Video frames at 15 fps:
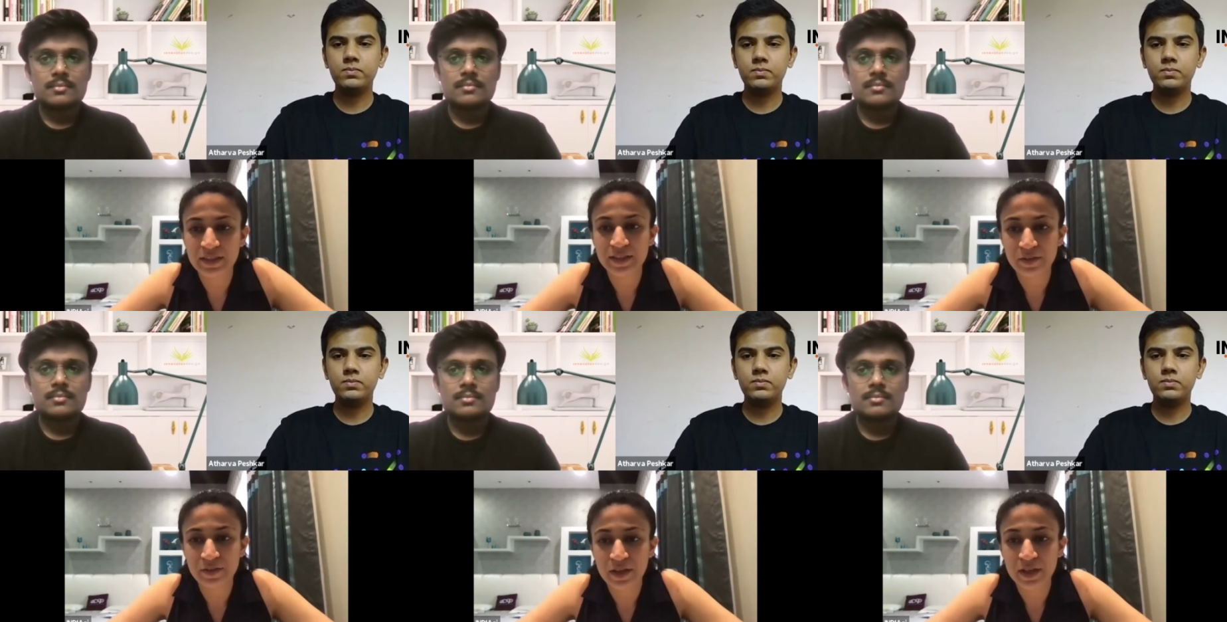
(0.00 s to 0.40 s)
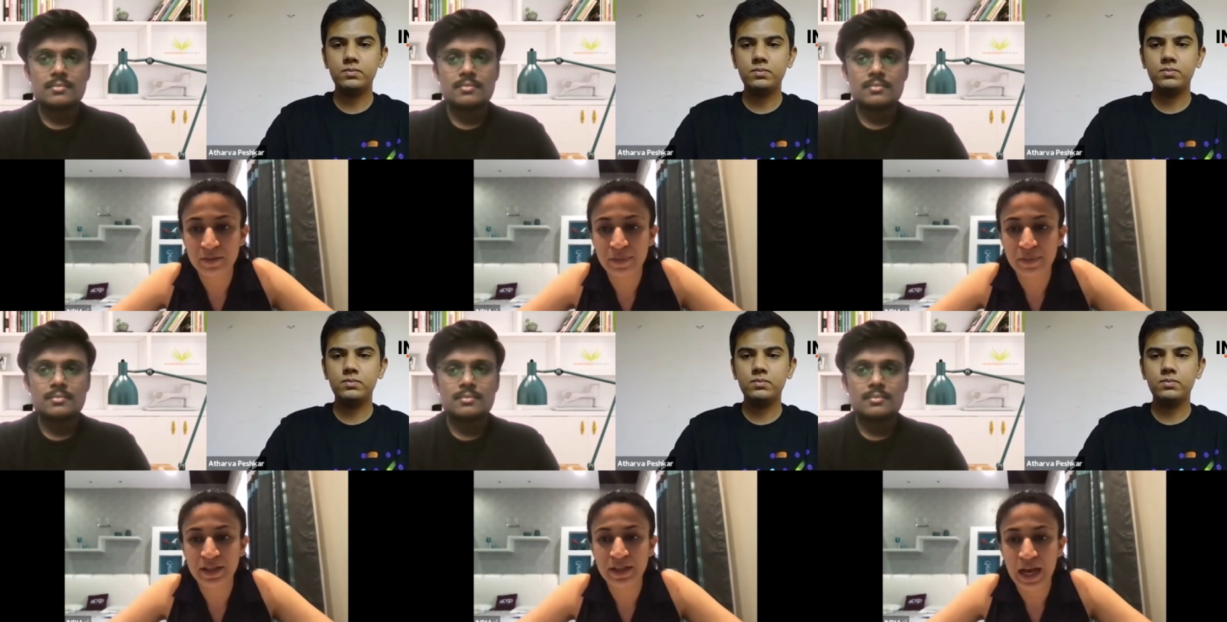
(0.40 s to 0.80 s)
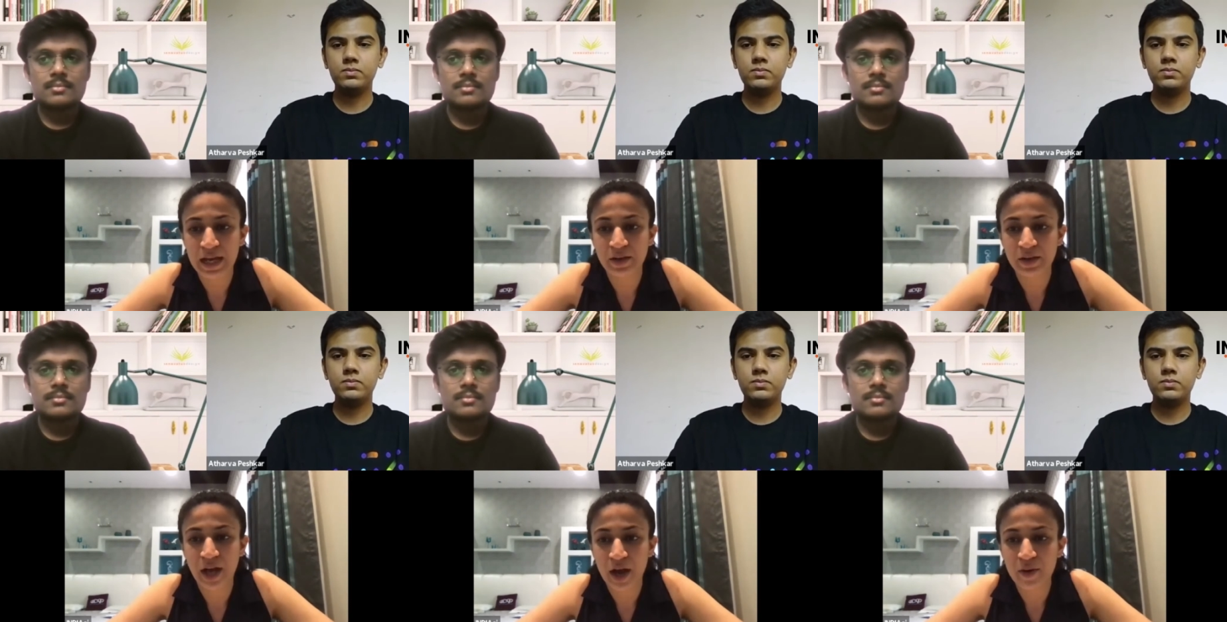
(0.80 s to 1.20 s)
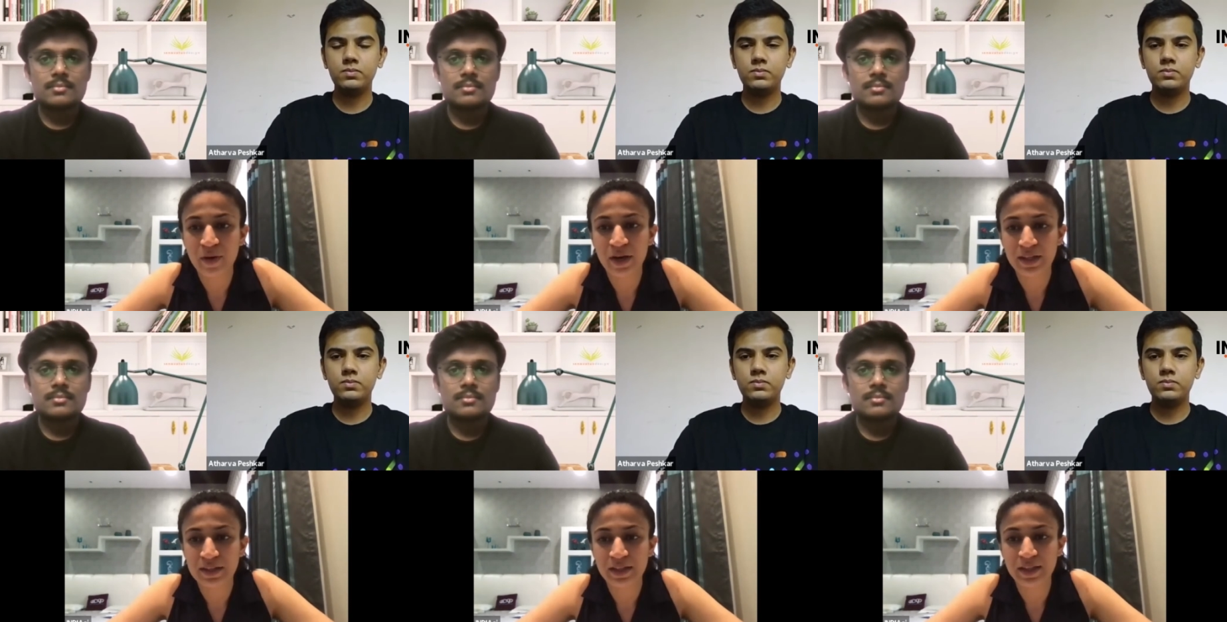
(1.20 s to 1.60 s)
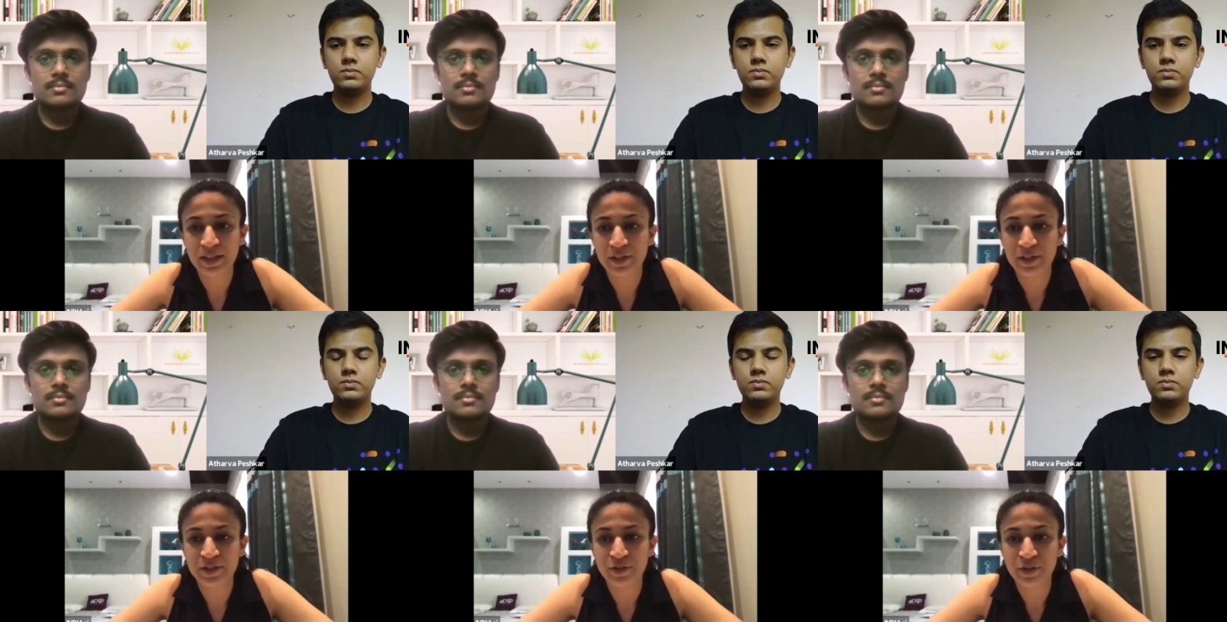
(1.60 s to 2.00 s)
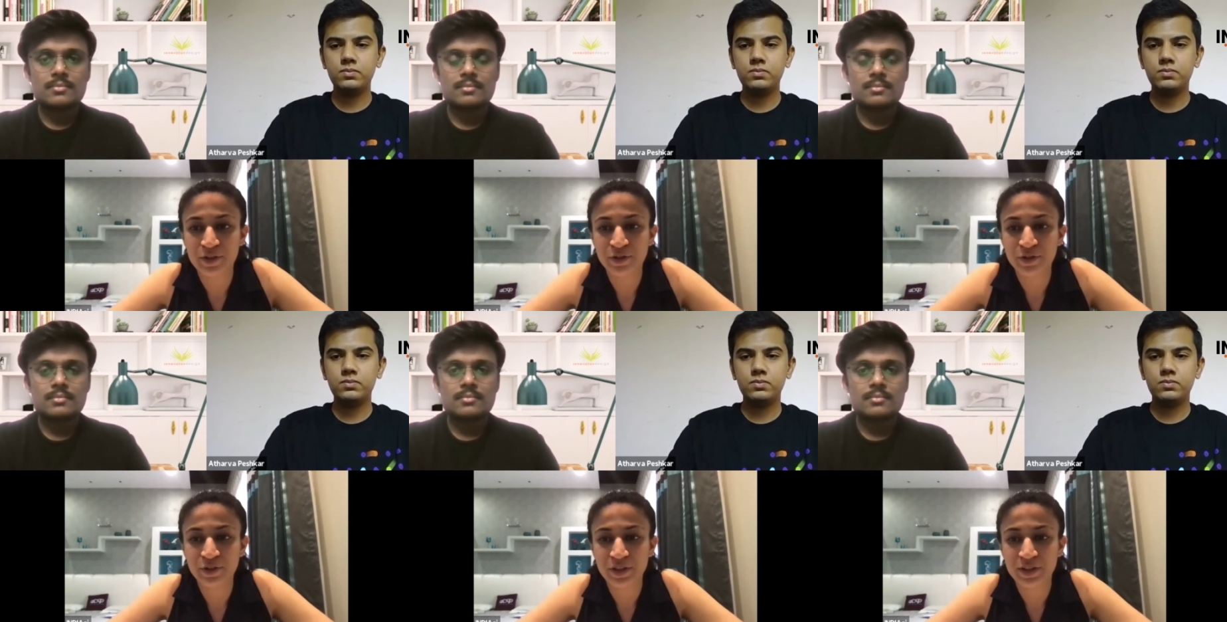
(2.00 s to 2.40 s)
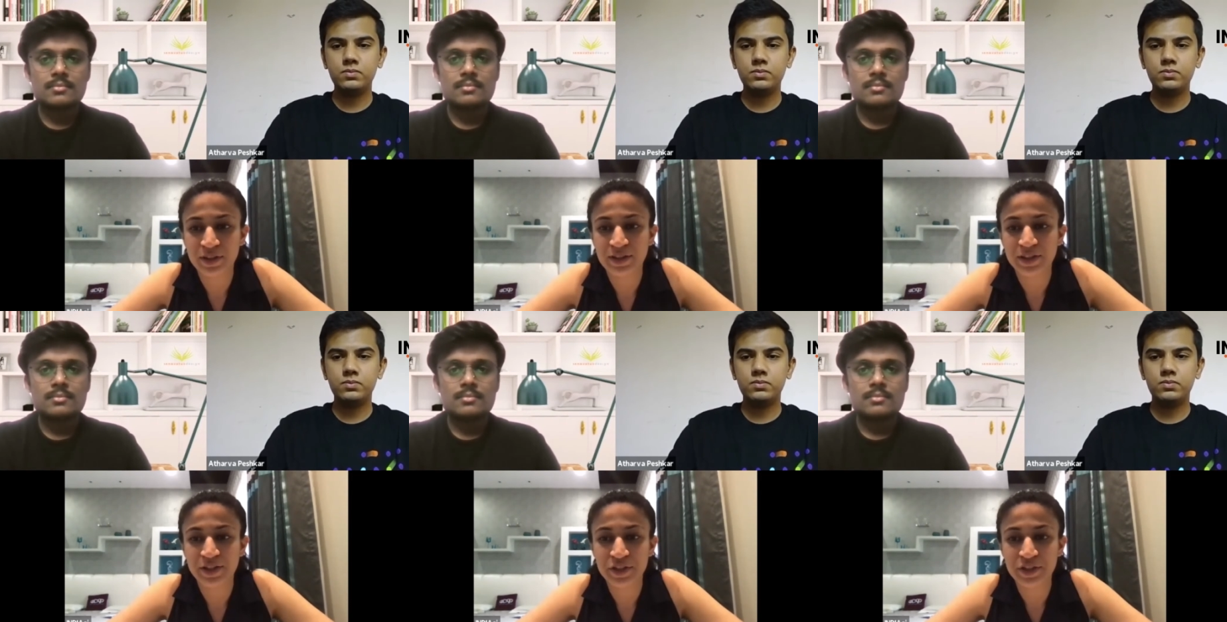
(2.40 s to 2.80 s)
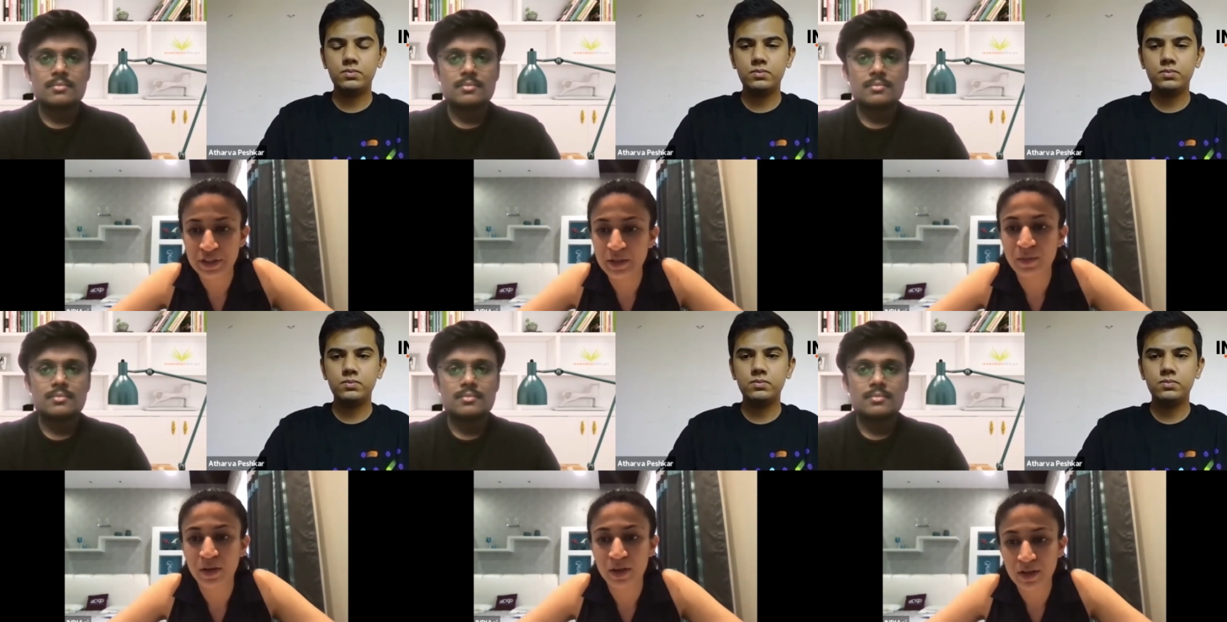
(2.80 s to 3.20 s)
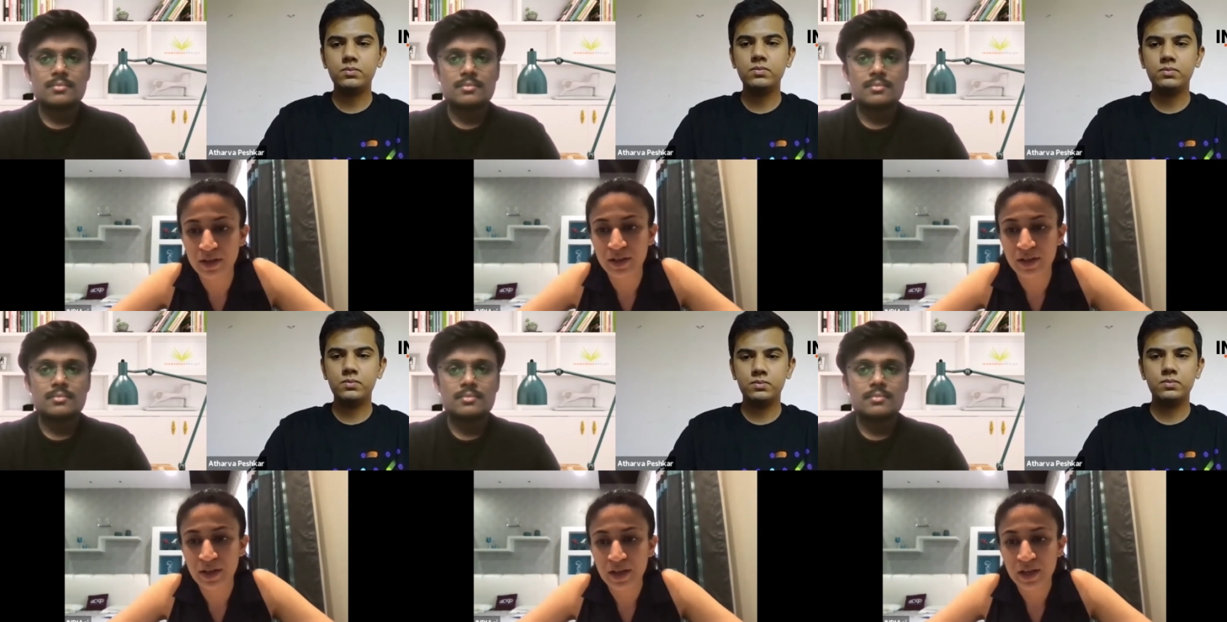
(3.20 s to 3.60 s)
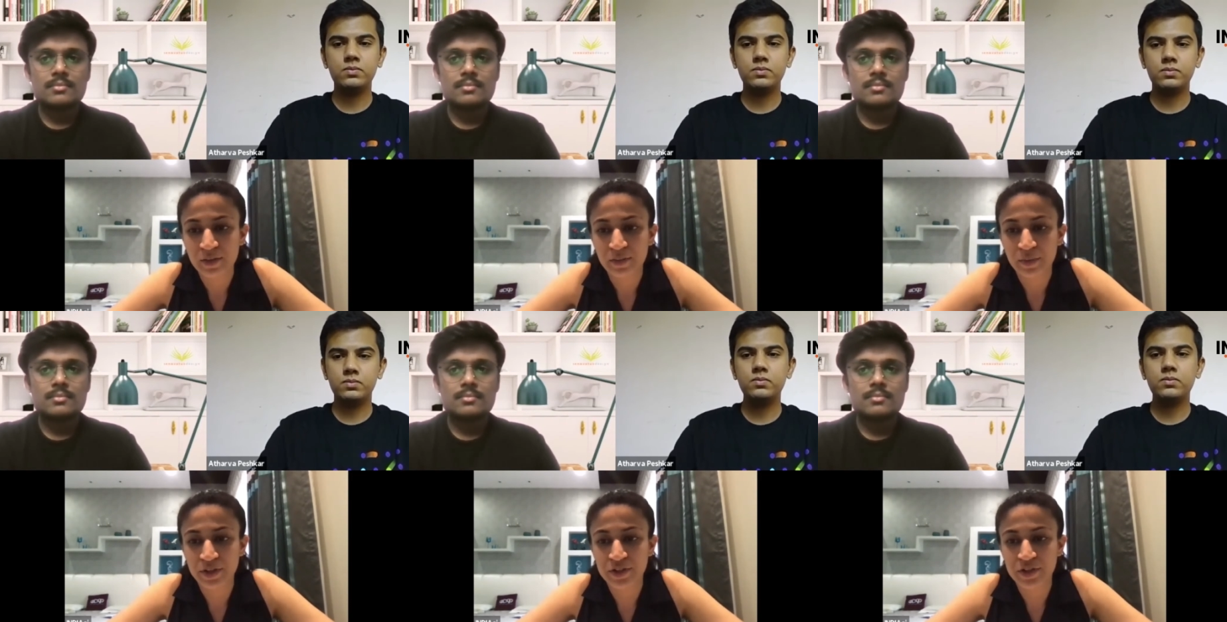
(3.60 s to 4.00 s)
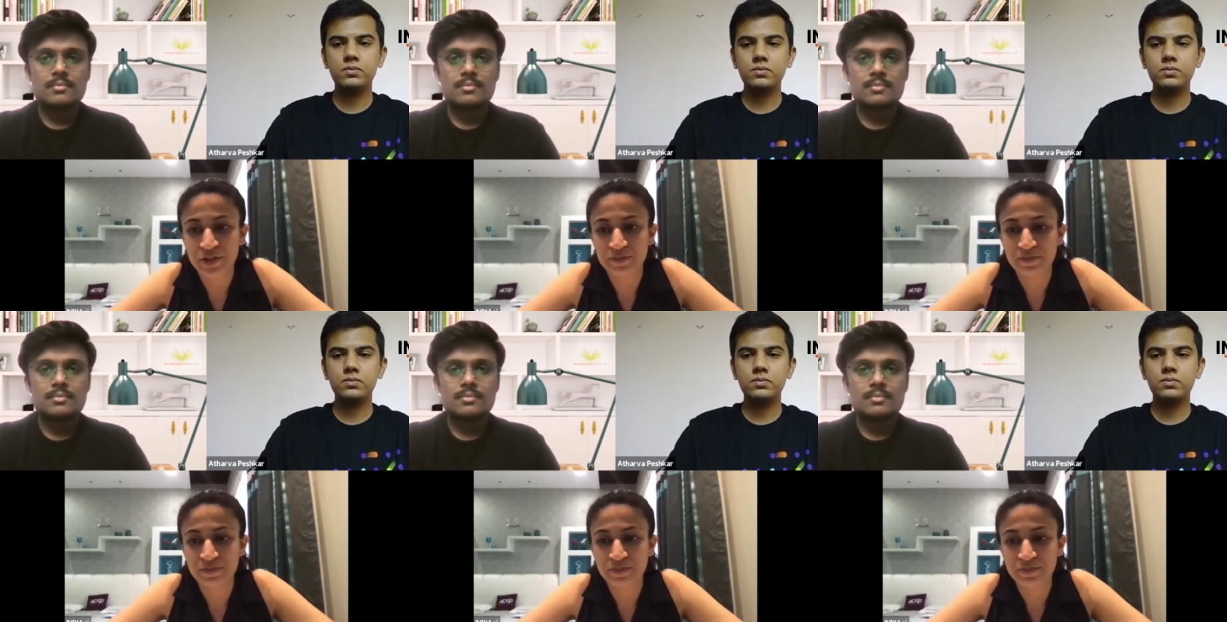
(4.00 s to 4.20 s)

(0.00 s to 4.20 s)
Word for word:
Speaker 1: world, but now, now I think it is also the digital world, which